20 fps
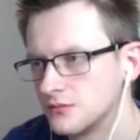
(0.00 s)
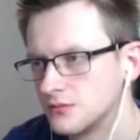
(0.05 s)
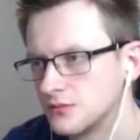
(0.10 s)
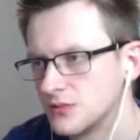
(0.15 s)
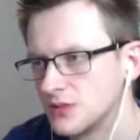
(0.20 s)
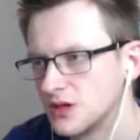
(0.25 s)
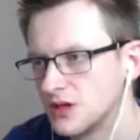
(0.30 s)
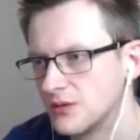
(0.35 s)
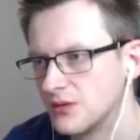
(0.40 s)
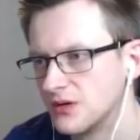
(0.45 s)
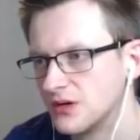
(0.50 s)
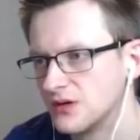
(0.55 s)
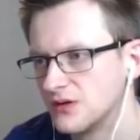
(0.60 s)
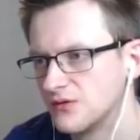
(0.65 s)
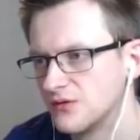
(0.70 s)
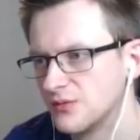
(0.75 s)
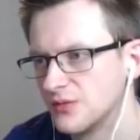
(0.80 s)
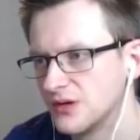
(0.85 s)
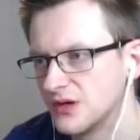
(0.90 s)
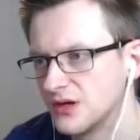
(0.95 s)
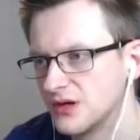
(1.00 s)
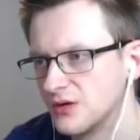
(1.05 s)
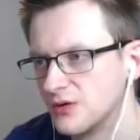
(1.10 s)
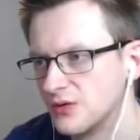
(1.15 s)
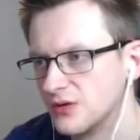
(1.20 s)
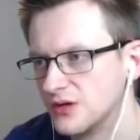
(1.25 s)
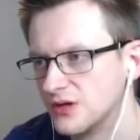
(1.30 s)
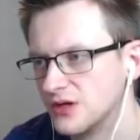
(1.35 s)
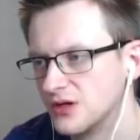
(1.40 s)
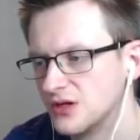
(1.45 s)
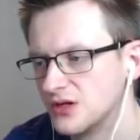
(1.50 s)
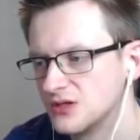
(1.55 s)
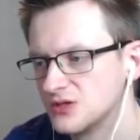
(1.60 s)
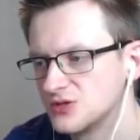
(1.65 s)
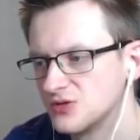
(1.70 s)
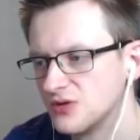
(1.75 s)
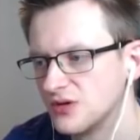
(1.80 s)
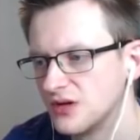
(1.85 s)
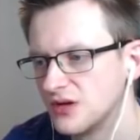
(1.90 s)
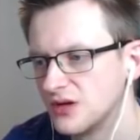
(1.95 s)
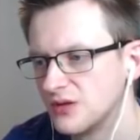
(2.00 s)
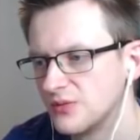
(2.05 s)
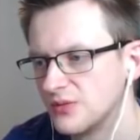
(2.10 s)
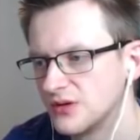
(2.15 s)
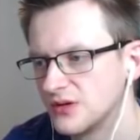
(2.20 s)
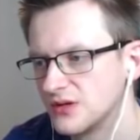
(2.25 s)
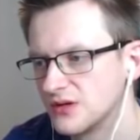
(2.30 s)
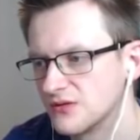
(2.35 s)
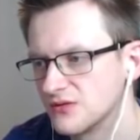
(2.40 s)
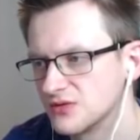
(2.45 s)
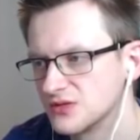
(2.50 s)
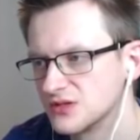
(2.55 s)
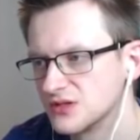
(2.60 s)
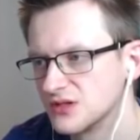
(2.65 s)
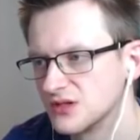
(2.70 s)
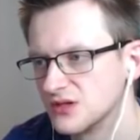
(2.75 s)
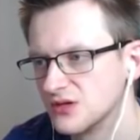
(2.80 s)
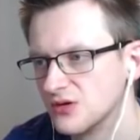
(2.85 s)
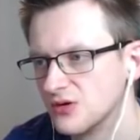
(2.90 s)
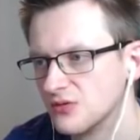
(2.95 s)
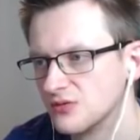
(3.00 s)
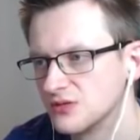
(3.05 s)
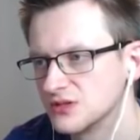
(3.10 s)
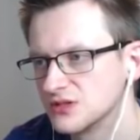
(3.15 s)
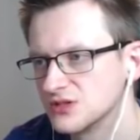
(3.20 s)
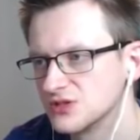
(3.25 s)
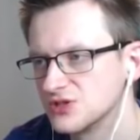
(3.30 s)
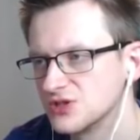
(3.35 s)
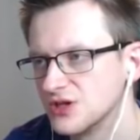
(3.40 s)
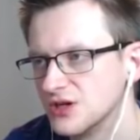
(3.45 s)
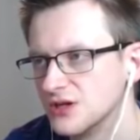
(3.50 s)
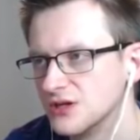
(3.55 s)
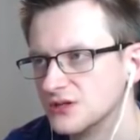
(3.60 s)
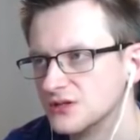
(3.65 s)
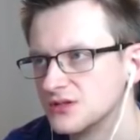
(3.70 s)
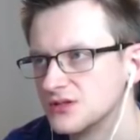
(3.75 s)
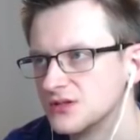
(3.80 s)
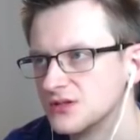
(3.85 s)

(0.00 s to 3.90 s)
I mean, it would be kind of ridiculous to get it, but there was still always a chance